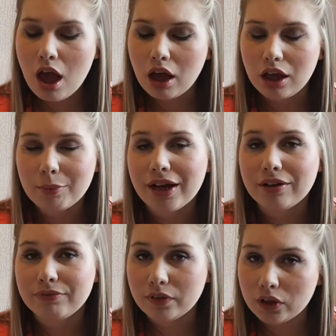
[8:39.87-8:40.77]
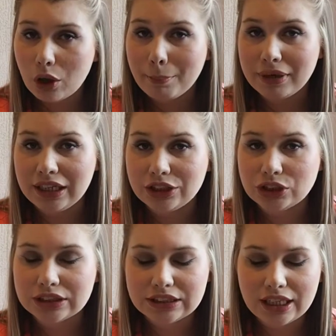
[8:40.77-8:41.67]
I have very
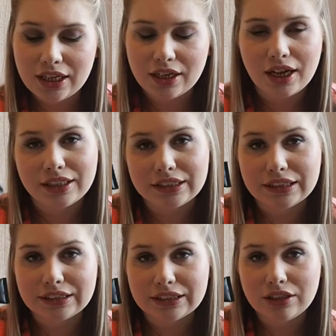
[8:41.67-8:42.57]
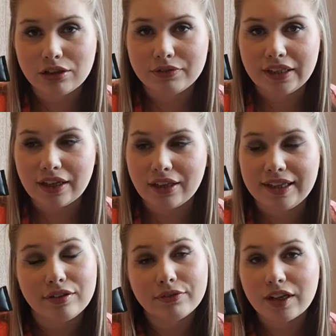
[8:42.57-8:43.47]
combination skin, and it is the L'Oreal
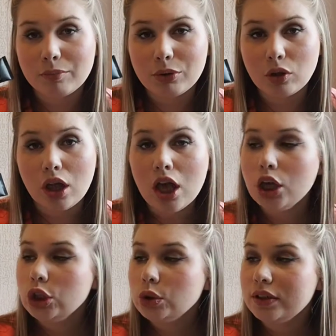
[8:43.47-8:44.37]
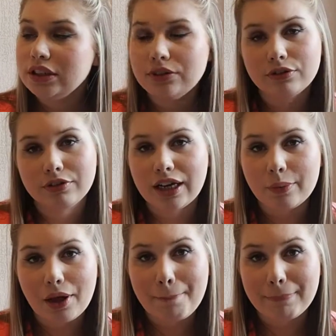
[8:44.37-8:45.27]
Infallible
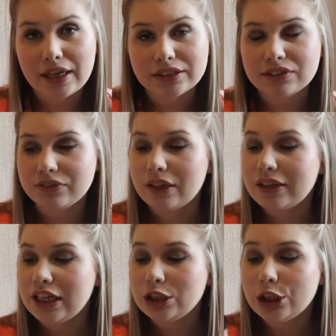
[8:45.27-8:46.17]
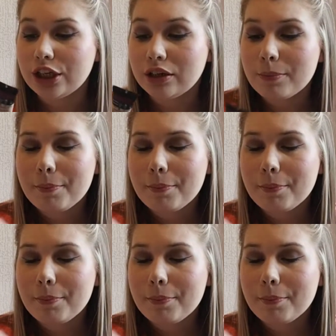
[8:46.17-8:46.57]
24-hour matte foundation.